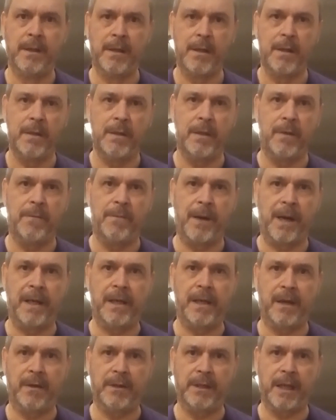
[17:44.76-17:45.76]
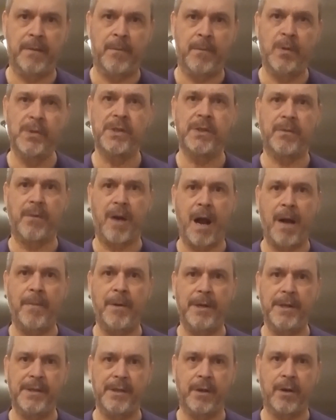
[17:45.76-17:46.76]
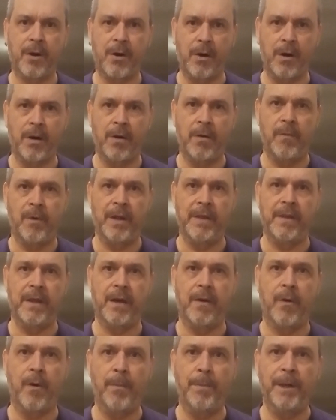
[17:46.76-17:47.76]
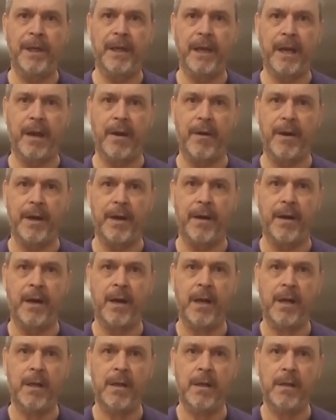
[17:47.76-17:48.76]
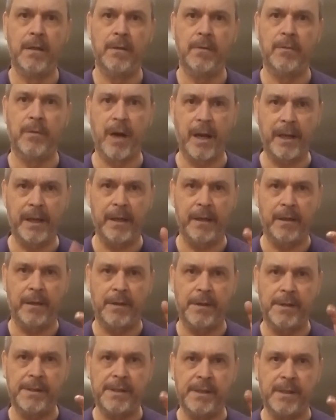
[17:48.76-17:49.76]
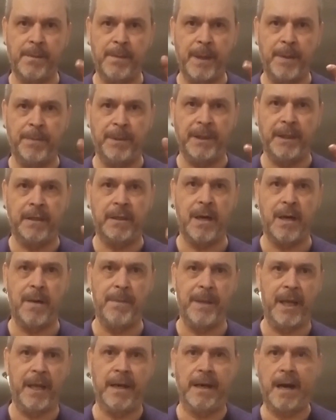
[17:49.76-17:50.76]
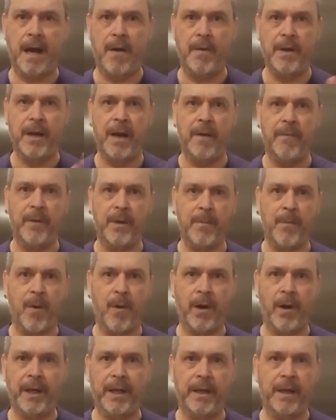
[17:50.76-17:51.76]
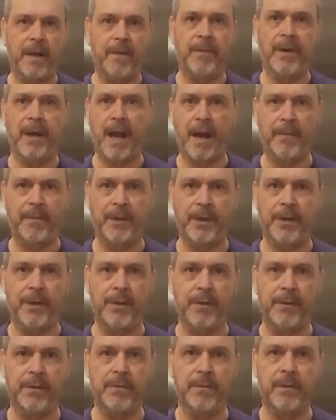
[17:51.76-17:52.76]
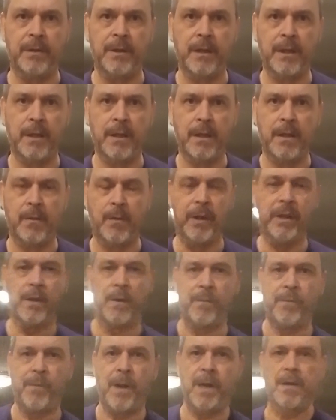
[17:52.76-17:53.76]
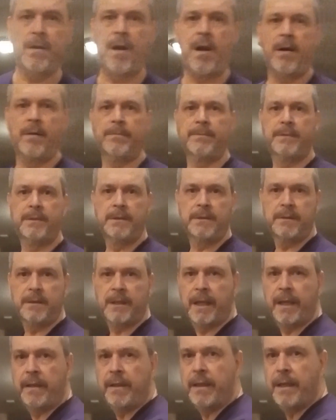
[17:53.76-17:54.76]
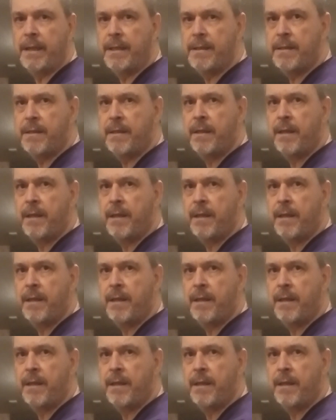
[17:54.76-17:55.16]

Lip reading: they'll find out that most of the robberies occur when the open carrier regulars, the people that come in and out every morning and every afternoon with their firearm like this,